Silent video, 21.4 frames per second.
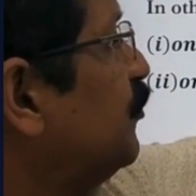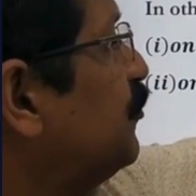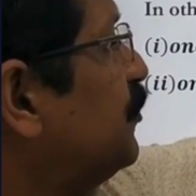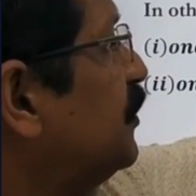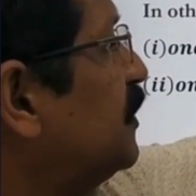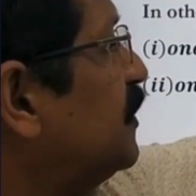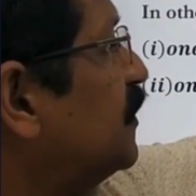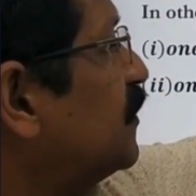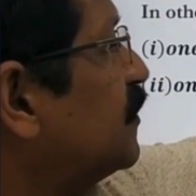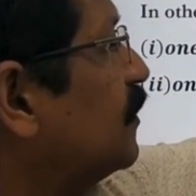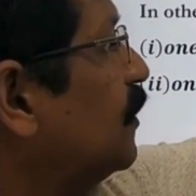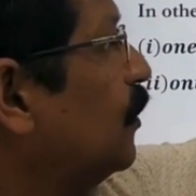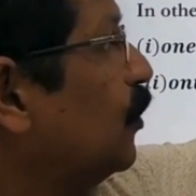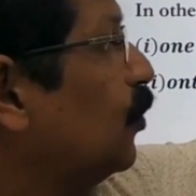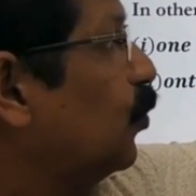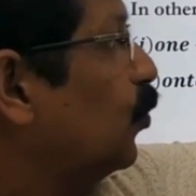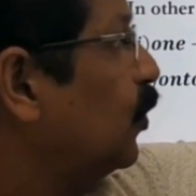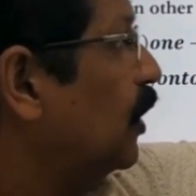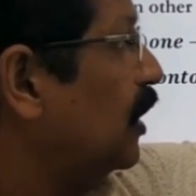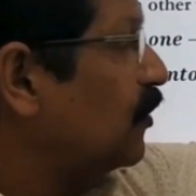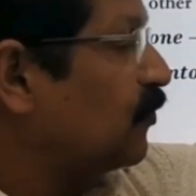if it is
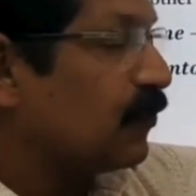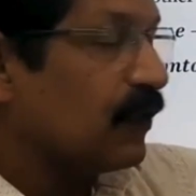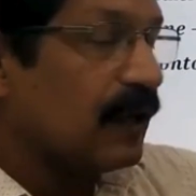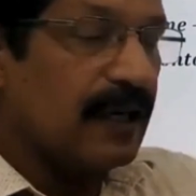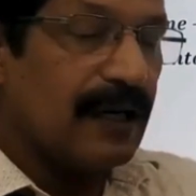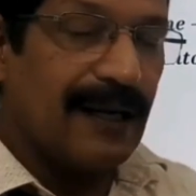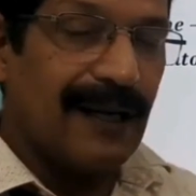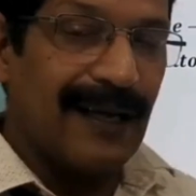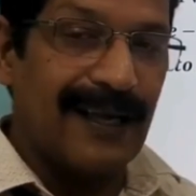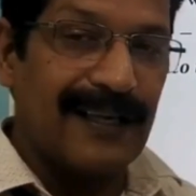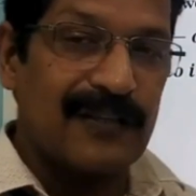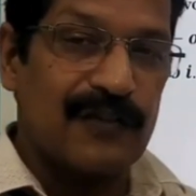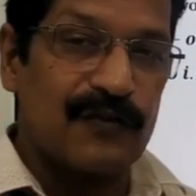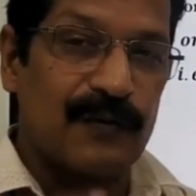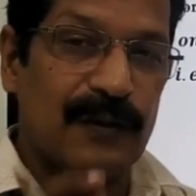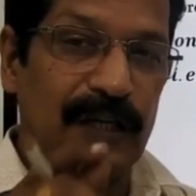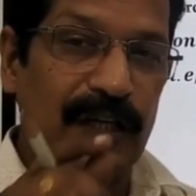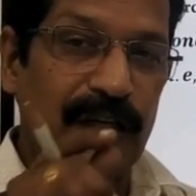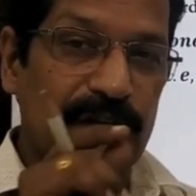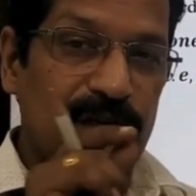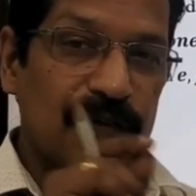1, 1 as
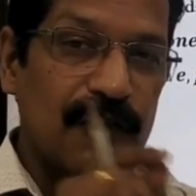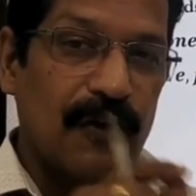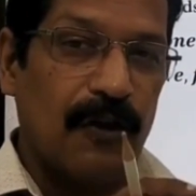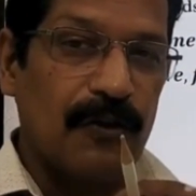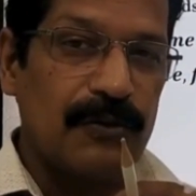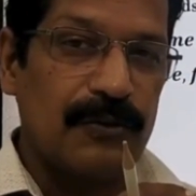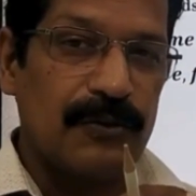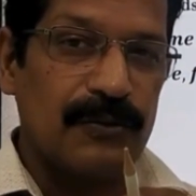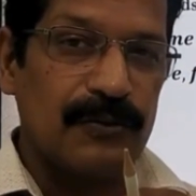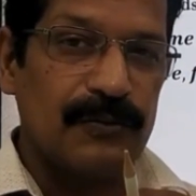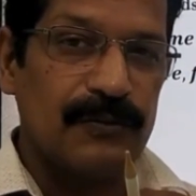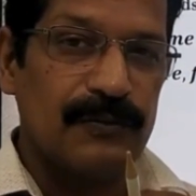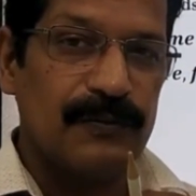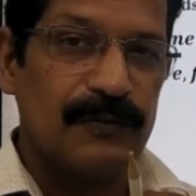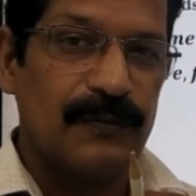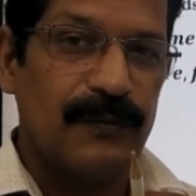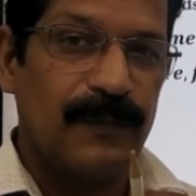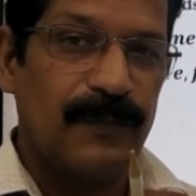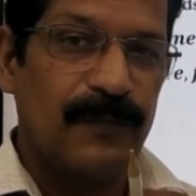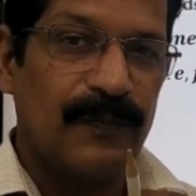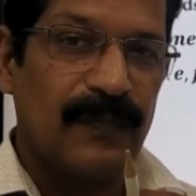well as onto.
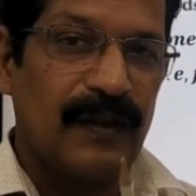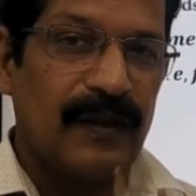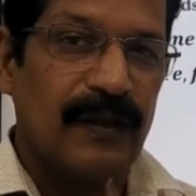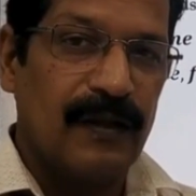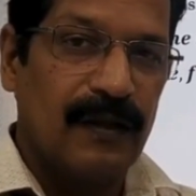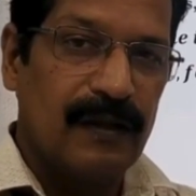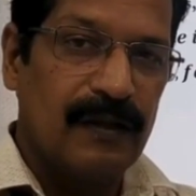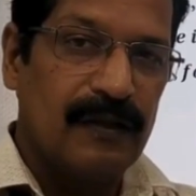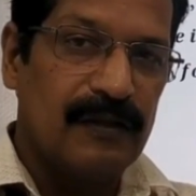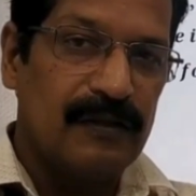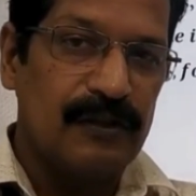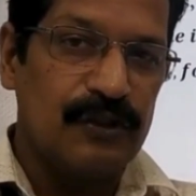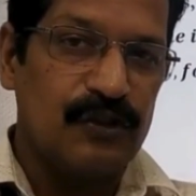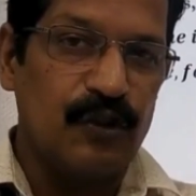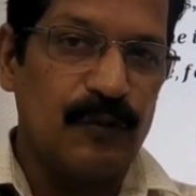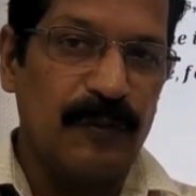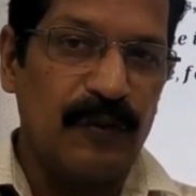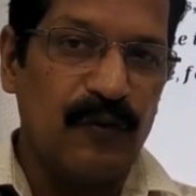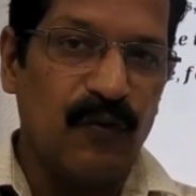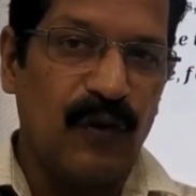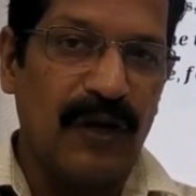It
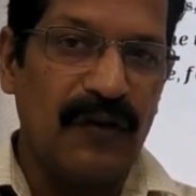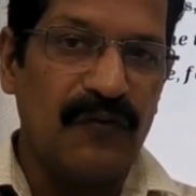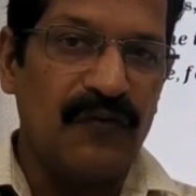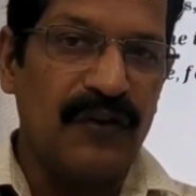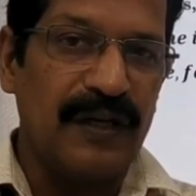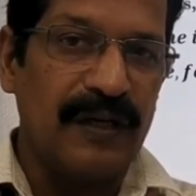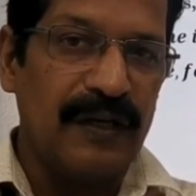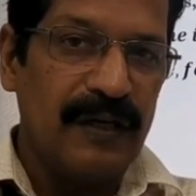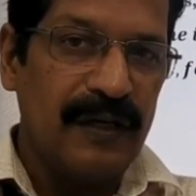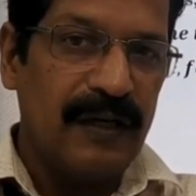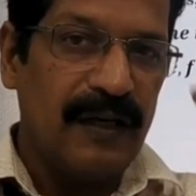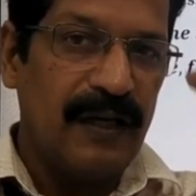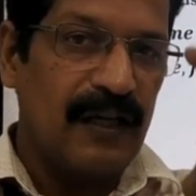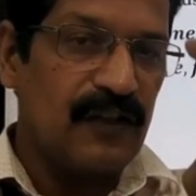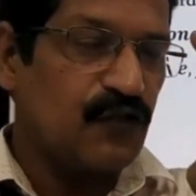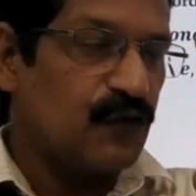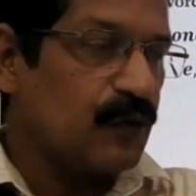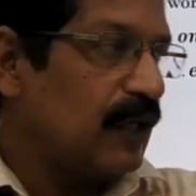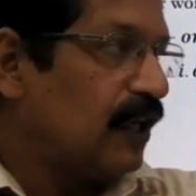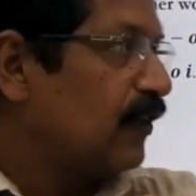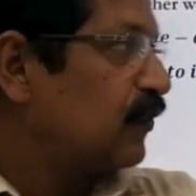should be 1, 1
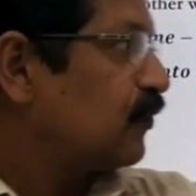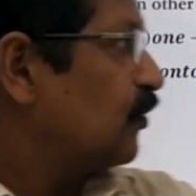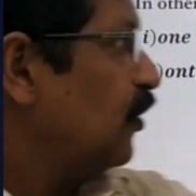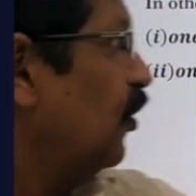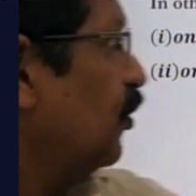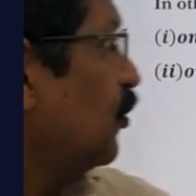as well as